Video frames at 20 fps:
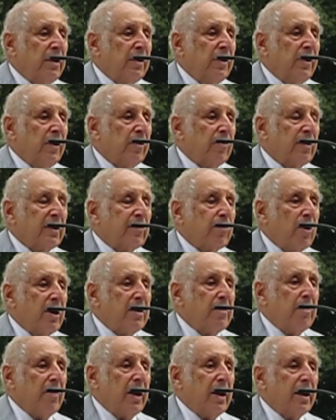There was one
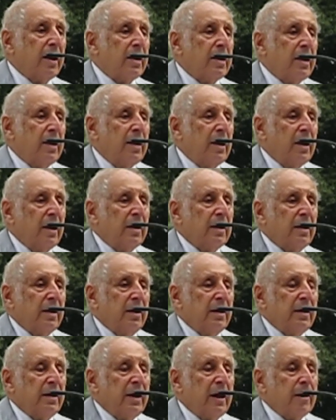man
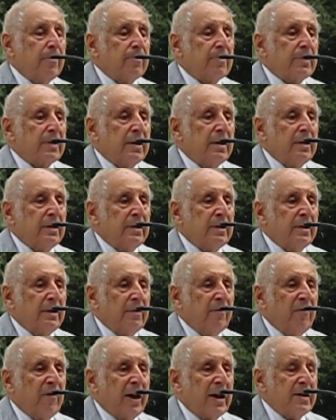named
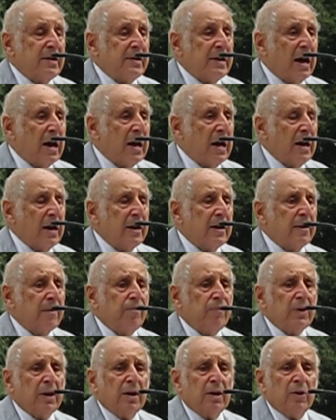Van Dyne
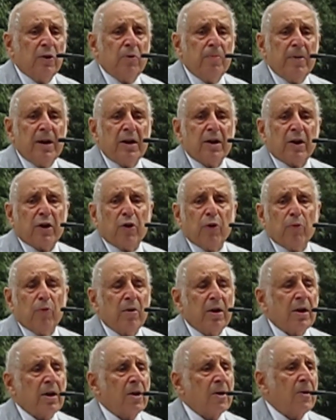who made a
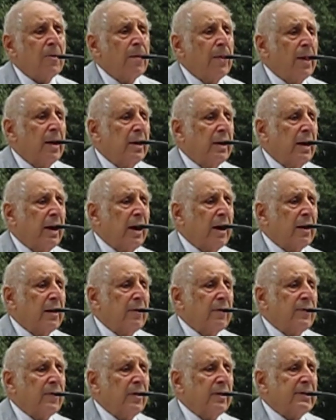career out
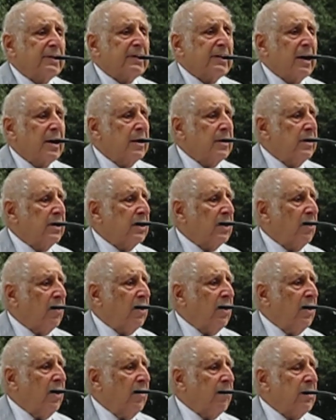of saying that
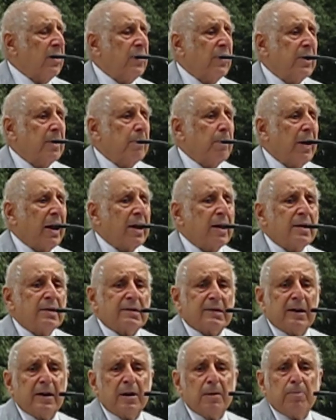everything bad
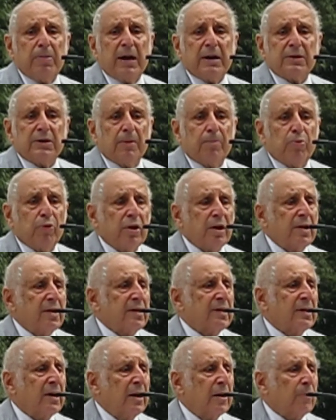said about the
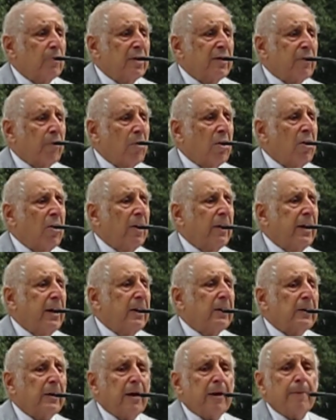British was wrong. He
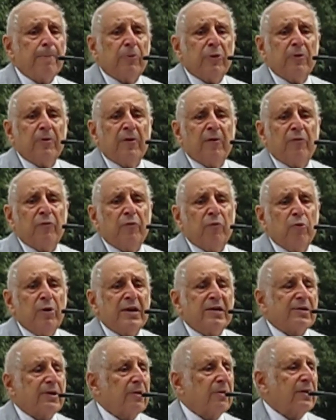claimed to have
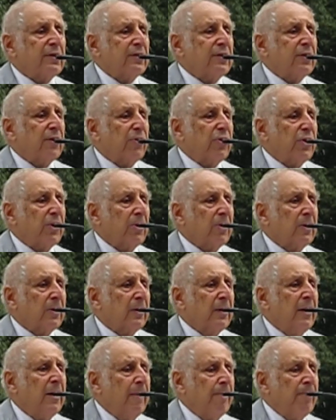researched it thoroughly.